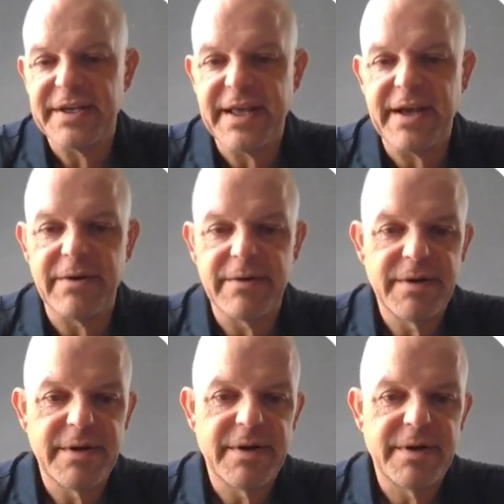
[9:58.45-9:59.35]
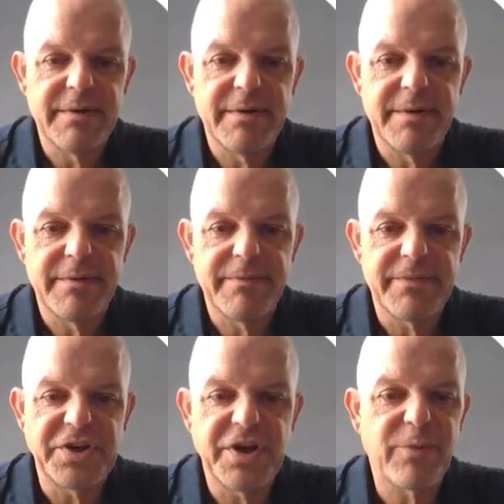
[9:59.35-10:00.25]
Now,
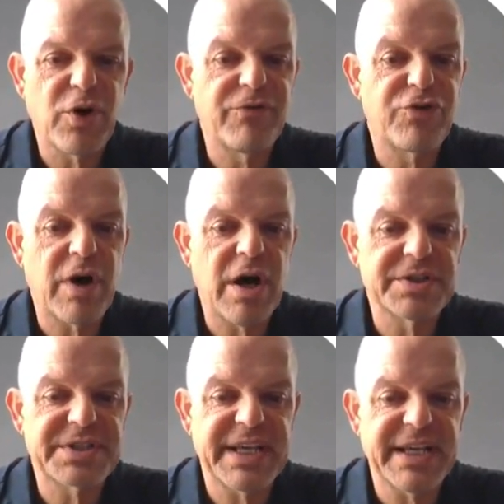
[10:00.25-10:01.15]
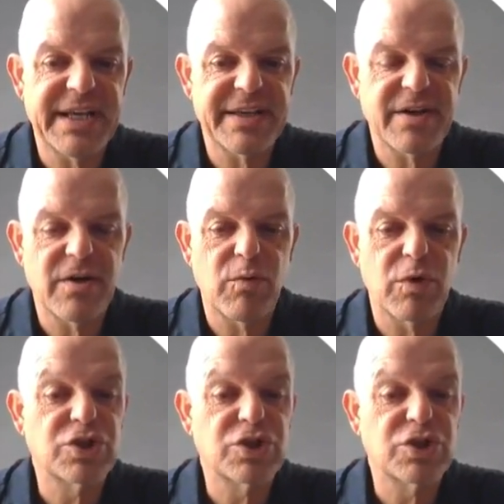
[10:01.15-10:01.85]
the number of draws hit were